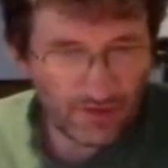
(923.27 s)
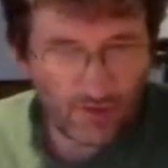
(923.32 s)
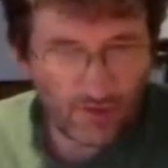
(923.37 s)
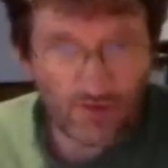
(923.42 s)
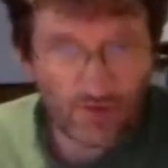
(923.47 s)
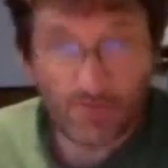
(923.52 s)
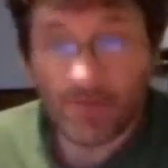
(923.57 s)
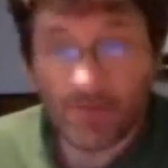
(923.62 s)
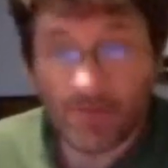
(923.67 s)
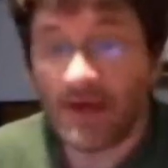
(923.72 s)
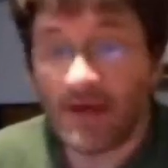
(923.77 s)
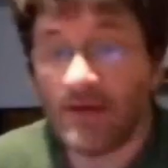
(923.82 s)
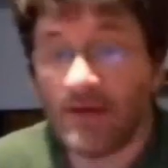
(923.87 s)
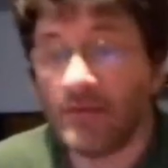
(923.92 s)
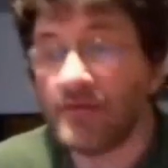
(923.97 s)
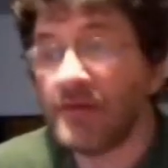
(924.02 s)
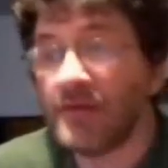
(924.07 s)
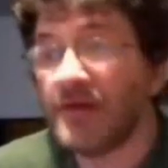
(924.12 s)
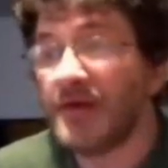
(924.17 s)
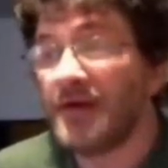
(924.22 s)
go
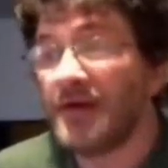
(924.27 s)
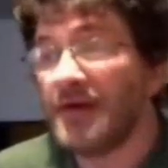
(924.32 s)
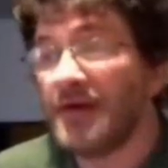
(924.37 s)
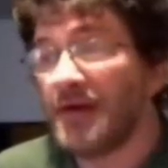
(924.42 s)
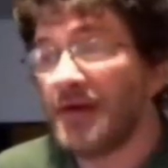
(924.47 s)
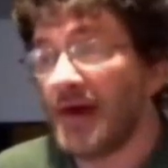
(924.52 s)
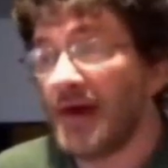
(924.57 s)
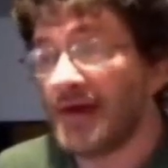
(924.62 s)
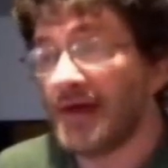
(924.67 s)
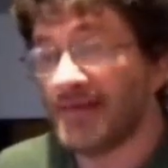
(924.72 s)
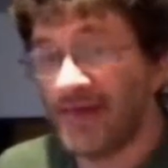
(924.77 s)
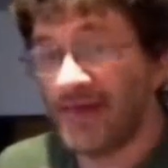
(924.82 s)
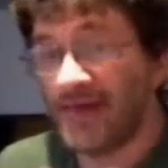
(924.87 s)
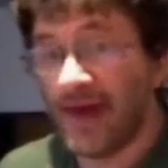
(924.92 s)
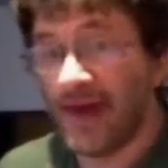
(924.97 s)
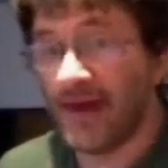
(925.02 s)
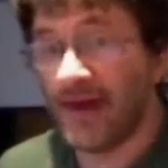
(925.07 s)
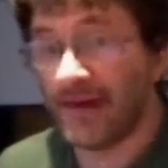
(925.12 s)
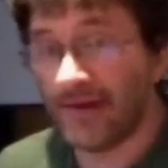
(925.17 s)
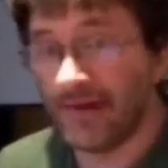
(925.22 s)
about
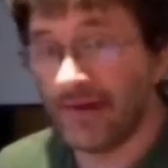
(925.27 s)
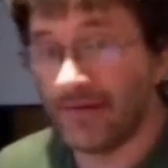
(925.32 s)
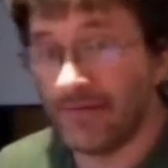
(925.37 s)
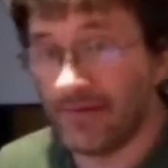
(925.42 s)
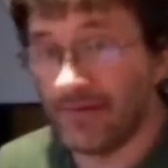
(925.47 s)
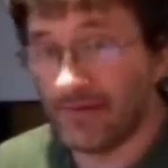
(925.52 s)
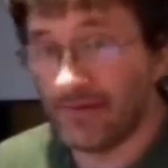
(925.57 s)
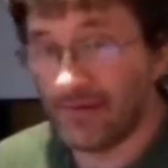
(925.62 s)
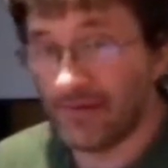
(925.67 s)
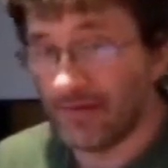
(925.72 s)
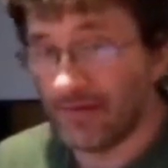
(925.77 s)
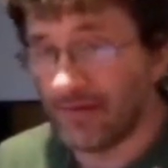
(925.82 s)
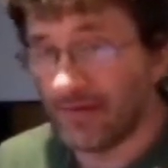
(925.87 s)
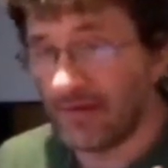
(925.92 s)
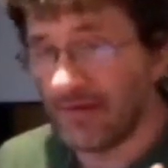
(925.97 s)
attacking